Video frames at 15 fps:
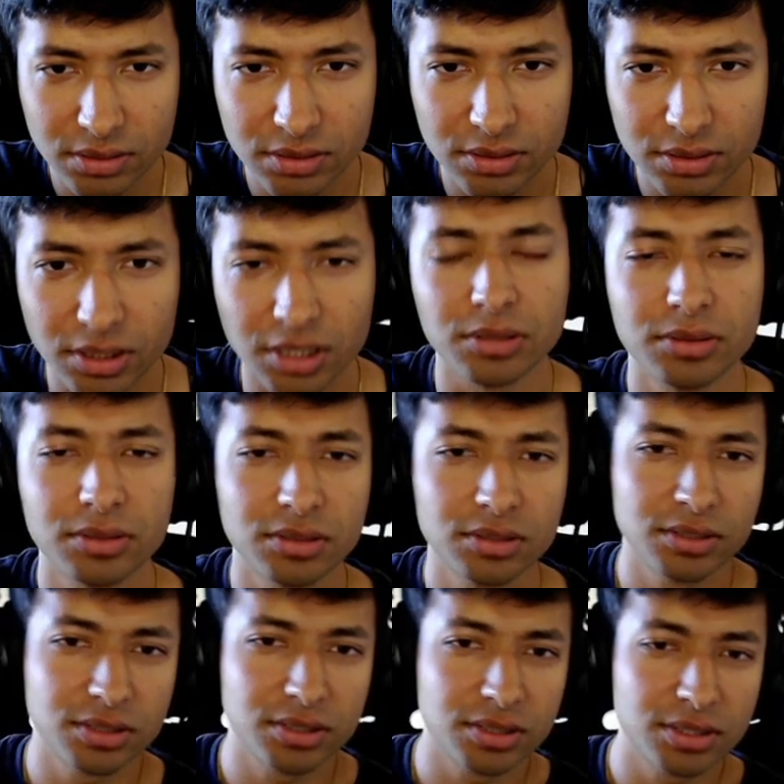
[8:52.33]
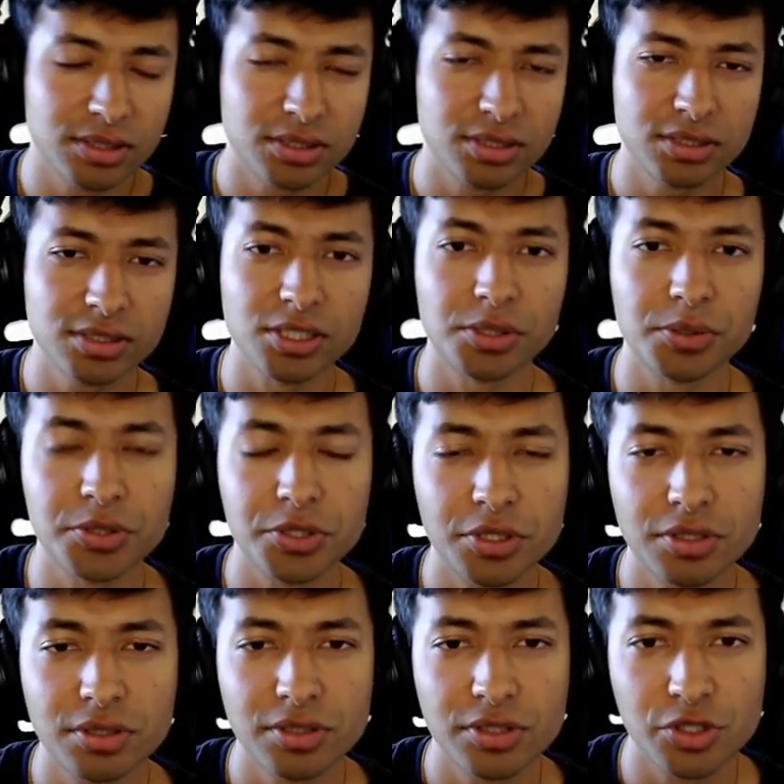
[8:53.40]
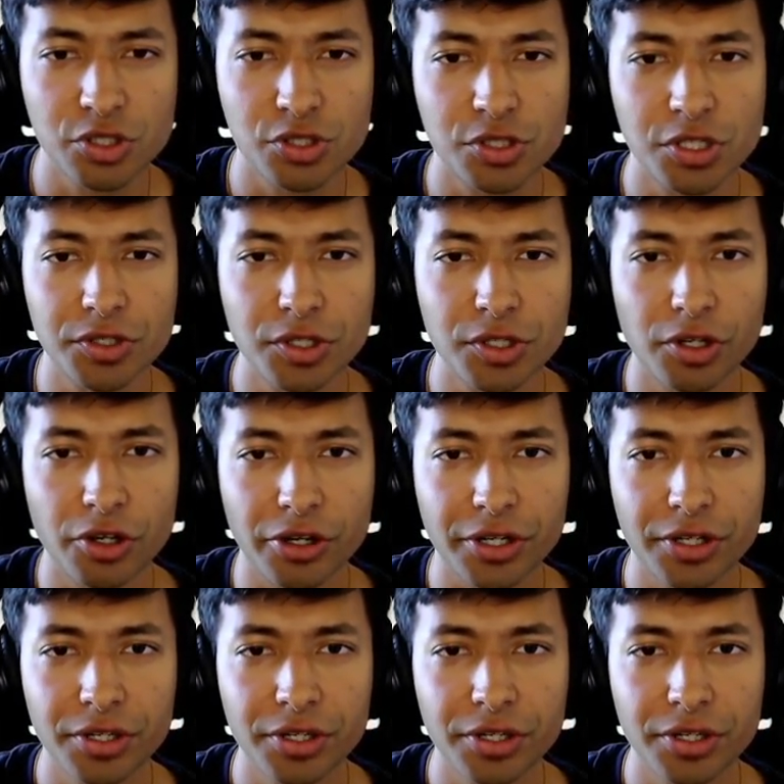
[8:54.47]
Oh, thought it was it's just a dog.